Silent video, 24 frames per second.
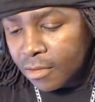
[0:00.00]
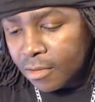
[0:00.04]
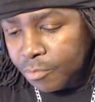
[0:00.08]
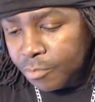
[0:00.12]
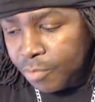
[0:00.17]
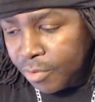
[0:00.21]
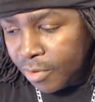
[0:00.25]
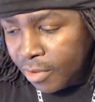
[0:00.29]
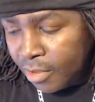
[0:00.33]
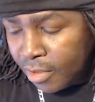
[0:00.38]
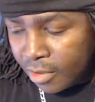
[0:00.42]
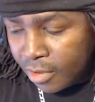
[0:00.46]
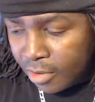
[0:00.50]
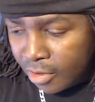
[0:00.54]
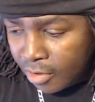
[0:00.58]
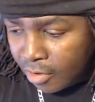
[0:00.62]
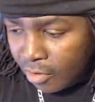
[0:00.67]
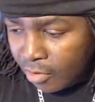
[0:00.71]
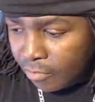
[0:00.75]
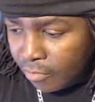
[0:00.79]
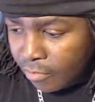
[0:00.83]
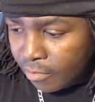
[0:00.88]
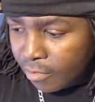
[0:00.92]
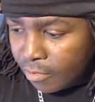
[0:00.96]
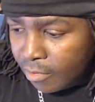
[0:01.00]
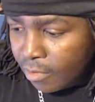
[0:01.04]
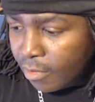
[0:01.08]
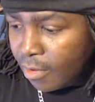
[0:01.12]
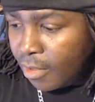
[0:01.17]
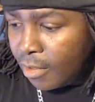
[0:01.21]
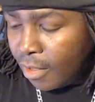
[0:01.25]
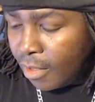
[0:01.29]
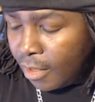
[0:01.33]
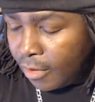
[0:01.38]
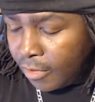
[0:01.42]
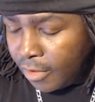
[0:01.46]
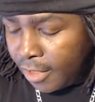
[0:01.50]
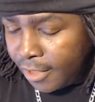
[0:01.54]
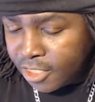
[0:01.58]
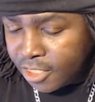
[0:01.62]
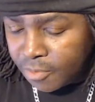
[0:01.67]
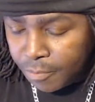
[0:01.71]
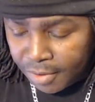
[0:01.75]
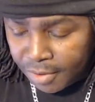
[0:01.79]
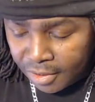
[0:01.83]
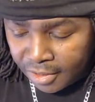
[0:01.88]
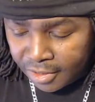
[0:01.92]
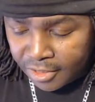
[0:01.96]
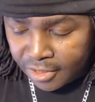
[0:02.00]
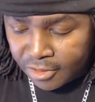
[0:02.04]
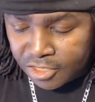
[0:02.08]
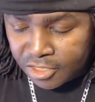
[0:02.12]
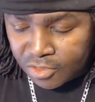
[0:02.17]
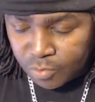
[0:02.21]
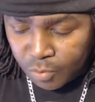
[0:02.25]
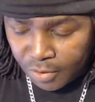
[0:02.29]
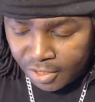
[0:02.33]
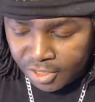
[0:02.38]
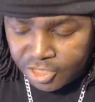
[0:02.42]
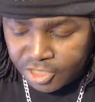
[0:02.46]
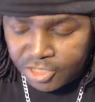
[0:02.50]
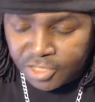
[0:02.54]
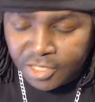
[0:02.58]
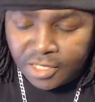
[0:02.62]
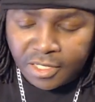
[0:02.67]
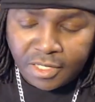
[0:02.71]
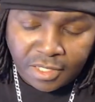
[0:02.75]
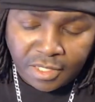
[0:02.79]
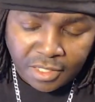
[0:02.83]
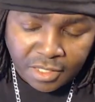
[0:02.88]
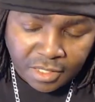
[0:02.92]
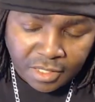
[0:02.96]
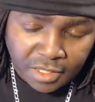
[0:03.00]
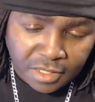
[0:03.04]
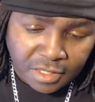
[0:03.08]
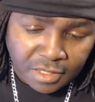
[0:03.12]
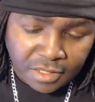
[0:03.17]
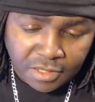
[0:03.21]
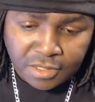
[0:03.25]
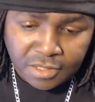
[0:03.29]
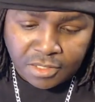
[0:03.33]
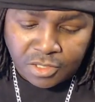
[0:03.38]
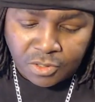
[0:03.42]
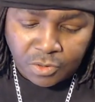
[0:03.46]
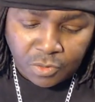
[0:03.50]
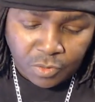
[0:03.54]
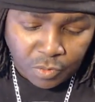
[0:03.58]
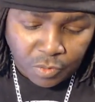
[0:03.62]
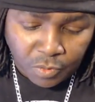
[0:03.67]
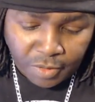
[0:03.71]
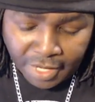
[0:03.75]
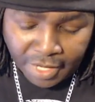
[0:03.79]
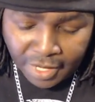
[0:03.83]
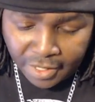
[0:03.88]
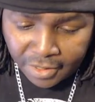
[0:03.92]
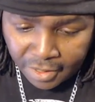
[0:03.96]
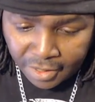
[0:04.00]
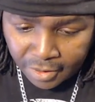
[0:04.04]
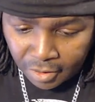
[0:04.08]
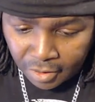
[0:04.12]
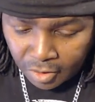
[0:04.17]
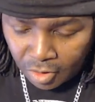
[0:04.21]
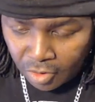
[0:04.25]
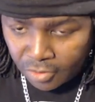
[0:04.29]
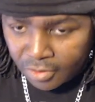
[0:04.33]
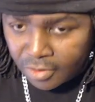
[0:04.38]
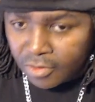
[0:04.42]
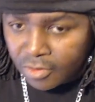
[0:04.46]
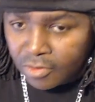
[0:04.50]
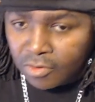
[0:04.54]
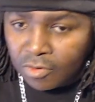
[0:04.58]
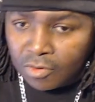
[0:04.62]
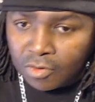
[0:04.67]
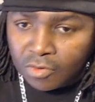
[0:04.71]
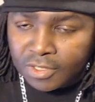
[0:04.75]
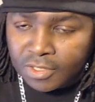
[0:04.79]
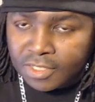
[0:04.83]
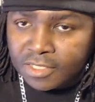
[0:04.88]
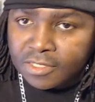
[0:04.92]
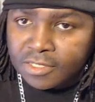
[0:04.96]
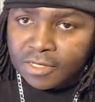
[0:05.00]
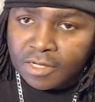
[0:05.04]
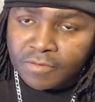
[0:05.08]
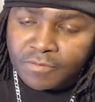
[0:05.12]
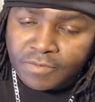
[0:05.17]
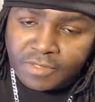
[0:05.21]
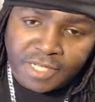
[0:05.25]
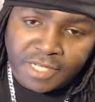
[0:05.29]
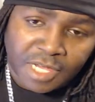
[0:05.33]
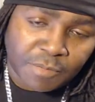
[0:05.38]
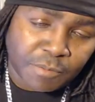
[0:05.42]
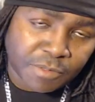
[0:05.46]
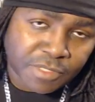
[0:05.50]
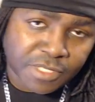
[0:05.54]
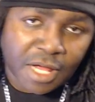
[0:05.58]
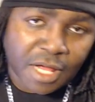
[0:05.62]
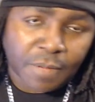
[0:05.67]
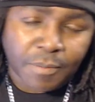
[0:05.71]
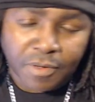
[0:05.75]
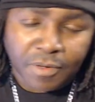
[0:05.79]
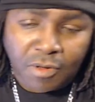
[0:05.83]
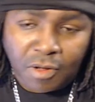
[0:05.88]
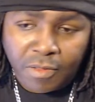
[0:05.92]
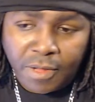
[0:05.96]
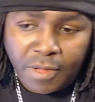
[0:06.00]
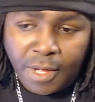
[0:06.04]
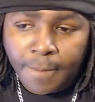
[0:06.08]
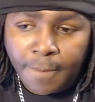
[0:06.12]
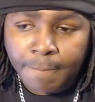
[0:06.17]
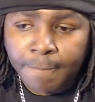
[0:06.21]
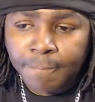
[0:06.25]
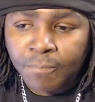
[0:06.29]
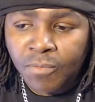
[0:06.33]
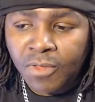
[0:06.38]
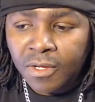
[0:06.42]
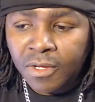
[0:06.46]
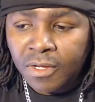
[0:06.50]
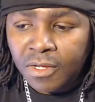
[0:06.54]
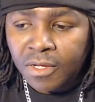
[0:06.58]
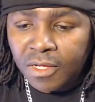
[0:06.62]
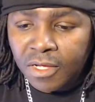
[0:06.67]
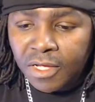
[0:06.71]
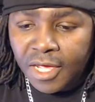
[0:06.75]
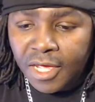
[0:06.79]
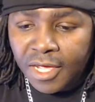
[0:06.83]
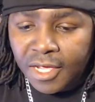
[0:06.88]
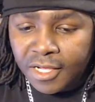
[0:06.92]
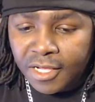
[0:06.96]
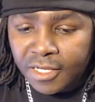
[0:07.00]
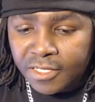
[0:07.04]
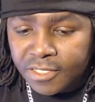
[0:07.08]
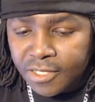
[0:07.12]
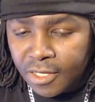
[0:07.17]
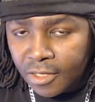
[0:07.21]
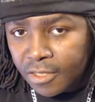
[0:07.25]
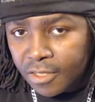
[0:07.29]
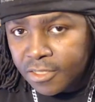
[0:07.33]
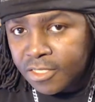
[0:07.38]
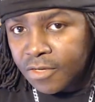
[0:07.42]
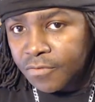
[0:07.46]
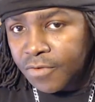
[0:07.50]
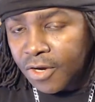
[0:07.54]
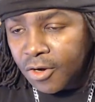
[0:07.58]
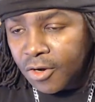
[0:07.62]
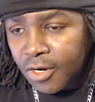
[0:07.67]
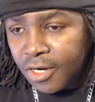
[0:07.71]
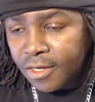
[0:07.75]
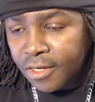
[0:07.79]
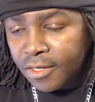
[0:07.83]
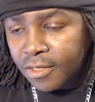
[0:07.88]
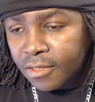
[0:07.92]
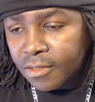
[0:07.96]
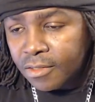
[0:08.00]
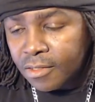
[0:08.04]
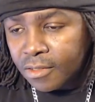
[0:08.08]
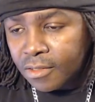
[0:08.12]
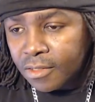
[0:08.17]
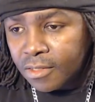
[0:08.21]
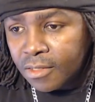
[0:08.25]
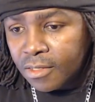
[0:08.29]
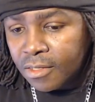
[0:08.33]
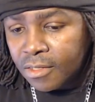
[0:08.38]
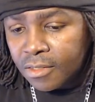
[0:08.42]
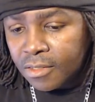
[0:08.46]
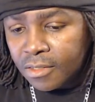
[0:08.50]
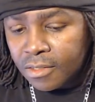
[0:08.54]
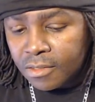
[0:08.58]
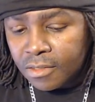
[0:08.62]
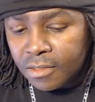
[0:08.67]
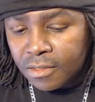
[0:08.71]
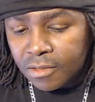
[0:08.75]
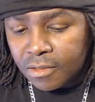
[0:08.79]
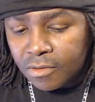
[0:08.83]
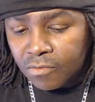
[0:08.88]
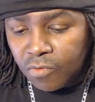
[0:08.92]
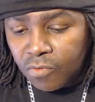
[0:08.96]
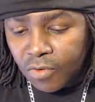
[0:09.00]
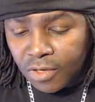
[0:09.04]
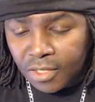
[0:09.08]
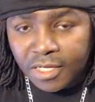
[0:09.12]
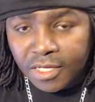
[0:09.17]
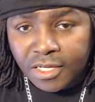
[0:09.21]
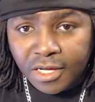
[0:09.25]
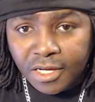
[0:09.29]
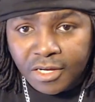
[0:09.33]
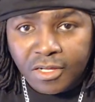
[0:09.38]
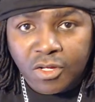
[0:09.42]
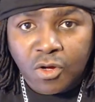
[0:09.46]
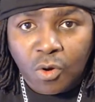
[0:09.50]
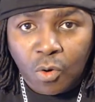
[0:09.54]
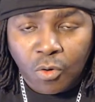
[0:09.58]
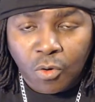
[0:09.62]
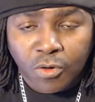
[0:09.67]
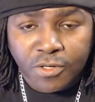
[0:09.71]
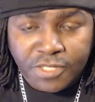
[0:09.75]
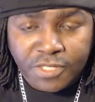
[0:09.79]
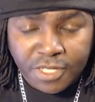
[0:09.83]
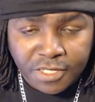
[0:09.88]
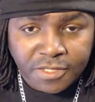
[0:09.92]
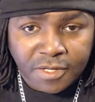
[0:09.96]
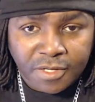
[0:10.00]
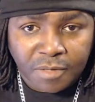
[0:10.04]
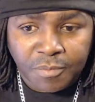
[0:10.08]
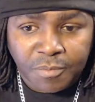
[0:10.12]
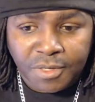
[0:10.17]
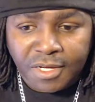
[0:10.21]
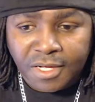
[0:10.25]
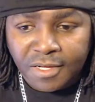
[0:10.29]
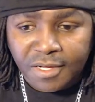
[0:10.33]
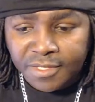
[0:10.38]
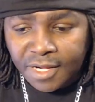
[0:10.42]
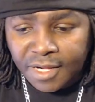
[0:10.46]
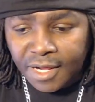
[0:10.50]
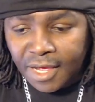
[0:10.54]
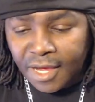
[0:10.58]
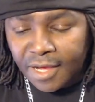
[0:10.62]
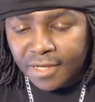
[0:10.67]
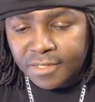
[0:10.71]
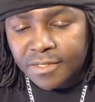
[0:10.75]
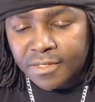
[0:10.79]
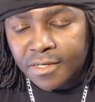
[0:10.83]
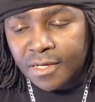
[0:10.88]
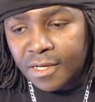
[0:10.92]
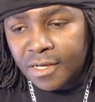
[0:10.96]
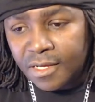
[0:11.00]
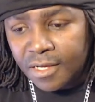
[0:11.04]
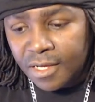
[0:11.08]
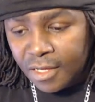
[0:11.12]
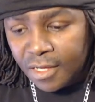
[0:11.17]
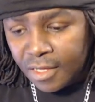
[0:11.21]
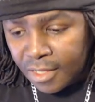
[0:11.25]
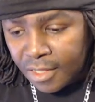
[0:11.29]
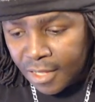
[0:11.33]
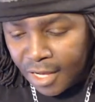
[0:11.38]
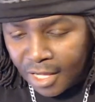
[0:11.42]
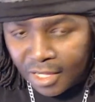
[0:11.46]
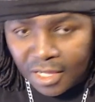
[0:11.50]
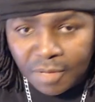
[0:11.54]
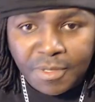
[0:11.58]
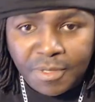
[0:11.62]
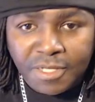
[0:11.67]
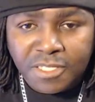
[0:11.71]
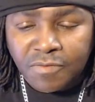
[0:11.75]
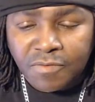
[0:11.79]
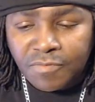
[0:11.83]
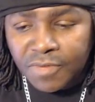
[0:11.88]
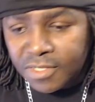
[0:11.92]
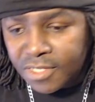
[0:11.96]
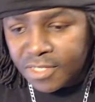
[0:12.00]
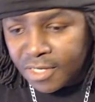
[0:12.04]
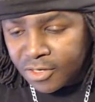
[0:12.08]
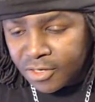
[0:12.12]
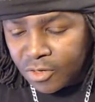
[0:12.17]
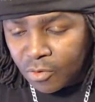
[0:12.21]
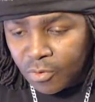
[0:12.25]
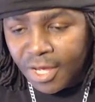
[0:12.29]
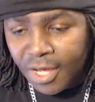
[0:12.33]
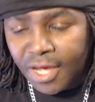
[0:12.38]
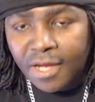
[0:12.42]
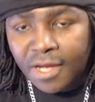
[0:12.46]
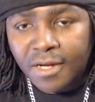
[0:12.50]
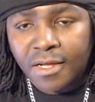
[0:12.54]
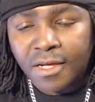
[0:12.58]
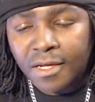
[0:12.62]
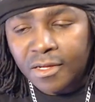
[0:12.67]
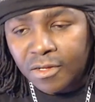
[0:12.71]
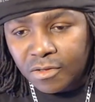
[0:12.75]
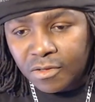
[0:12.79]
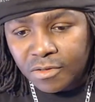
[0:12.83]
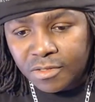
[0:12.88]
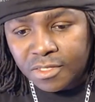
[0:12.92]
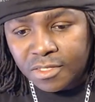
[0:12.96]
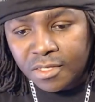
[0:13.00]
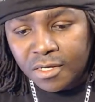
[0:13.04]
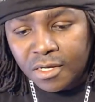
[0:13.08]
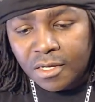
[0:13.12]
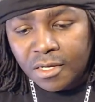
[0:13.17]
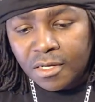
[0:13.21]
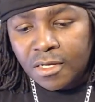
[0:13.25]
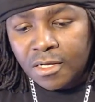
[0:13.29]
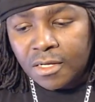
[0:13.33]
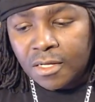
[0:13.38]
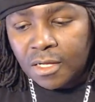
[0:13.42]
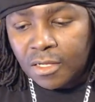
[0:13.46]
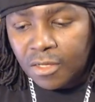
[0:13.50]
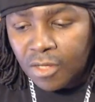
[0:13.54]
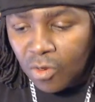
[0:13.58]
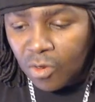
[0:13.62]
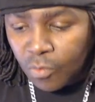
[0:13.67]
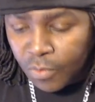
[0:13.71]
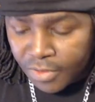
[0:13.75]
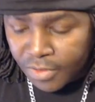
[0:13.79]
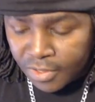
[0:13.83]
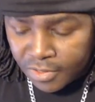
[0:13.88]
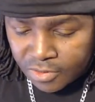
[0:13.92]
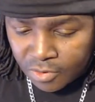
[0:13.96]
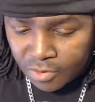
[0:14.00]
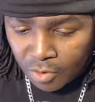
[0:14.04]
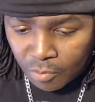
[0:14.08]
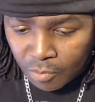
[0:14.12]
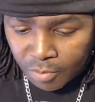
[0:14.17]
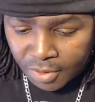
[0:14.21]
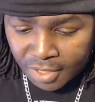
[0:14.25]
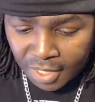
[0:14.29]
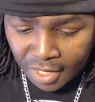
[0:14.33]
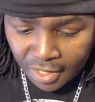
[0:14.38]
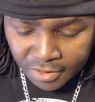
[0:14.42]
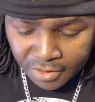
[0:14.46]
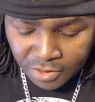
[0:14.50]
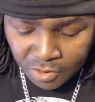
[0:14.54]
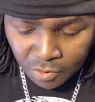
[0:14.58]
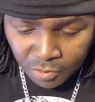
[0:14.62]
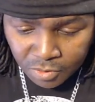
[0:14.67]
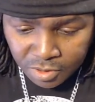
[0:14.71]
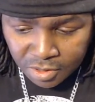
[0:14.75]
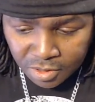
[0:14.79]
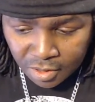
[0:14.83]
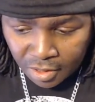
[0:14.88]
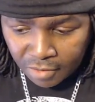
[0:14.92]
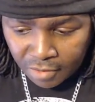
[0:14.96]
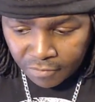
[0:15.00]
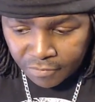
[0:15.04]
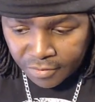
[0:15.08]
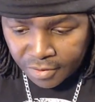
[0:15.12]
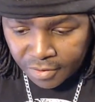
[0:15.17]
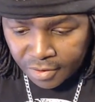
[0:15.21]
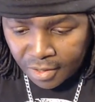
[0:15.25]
being you know uh, its ability to switch to handheld and all this stuff and tabletop and all that, it still is a very really good core system because it has the elements of Nintendo handhelds along with its home console stuff